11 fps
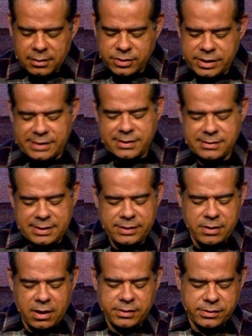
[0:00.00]
Jesus, these
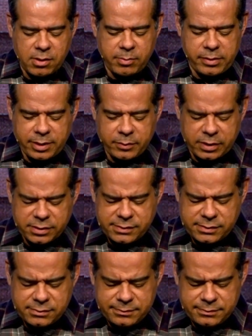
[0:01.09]
are sobering words,